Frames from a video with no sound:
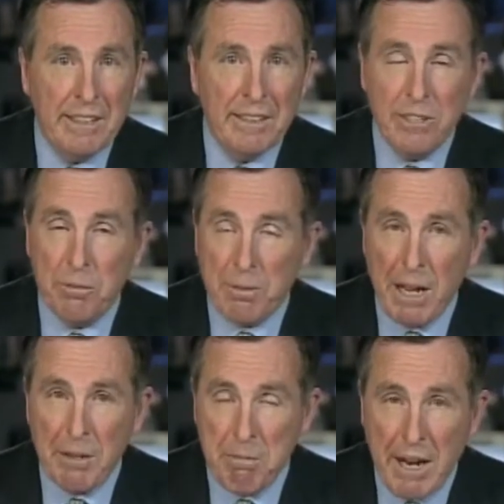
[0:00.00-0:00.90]
that there
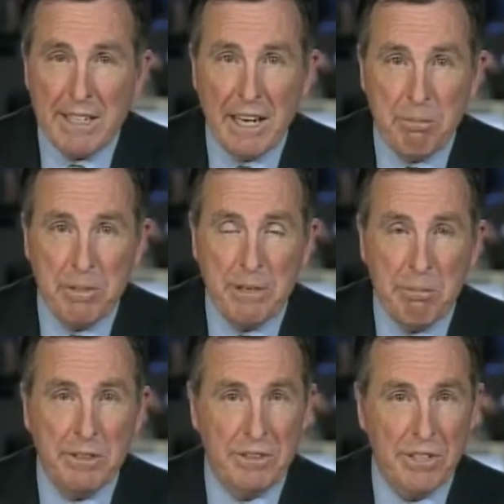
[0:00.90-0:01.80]
probably might not be a
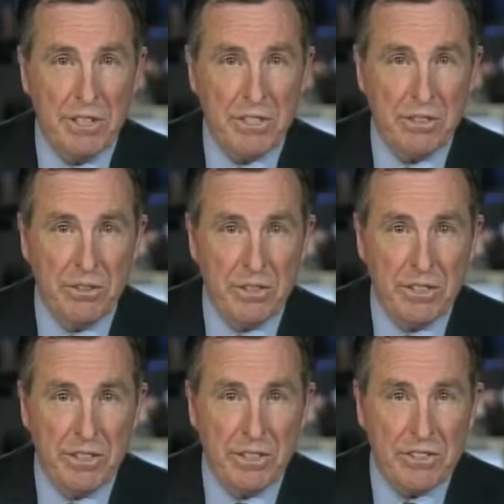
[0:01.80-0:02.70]
military solution
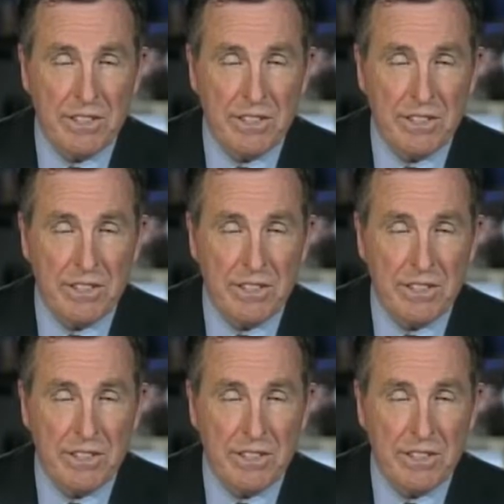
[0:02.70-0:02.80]
to this,